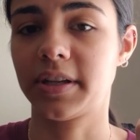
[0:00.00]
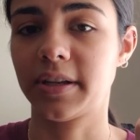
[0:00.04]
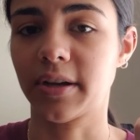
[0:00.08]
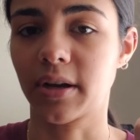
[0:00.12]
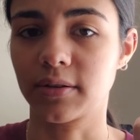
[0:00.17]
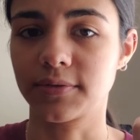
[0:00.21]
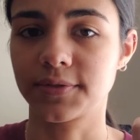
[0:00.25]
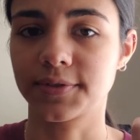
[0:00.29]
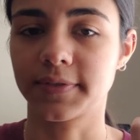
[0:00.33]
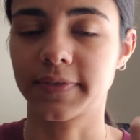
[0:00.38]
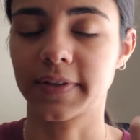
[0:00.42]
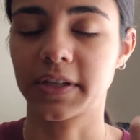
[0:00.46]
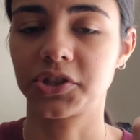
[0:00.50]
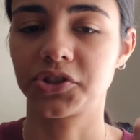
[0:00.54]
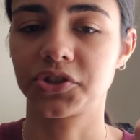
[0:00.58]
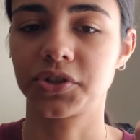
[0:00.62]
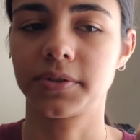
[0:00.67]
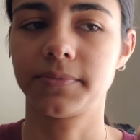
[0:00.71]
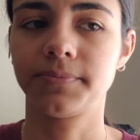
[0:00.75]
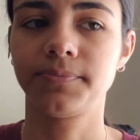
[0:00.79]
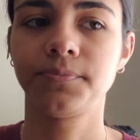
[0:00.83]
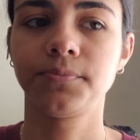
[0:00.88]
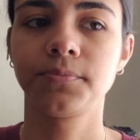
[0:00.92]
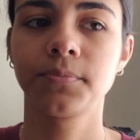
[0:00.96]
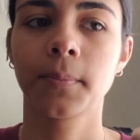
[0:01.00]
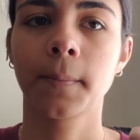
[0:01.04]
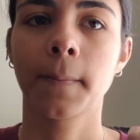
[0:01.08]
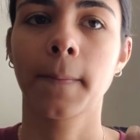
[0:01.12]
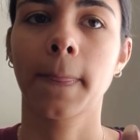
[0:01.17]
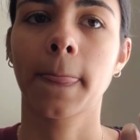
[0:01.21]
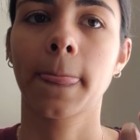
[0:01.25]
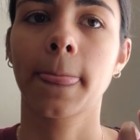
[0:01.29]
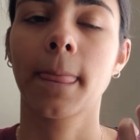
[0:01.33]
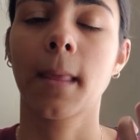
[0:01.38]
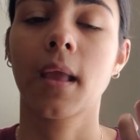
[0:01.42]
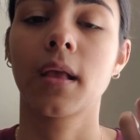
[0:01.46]
conservation.
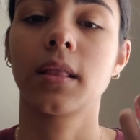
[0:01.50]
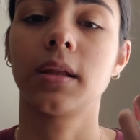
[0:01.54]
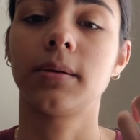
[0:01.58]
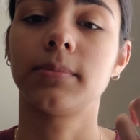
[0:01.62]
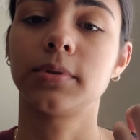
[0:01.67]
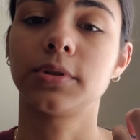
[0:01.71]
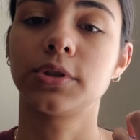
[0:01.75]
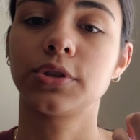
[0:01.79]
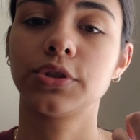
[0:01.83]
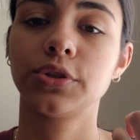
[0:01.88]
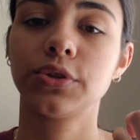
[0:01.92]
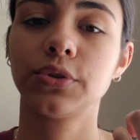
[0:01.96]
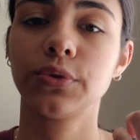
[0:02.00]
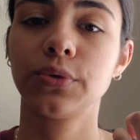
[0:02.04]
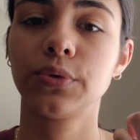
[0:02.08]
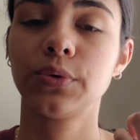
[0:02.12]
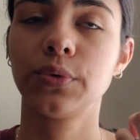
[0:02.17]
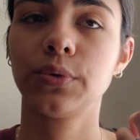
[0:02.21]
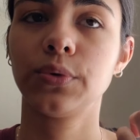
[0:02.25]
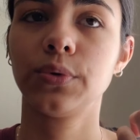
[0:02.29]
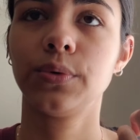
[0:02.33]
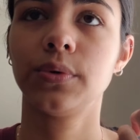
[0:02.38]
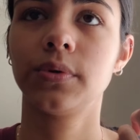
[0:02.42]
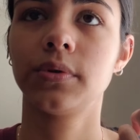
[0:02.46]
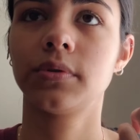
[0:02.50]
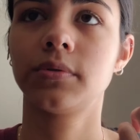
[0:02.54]
Number two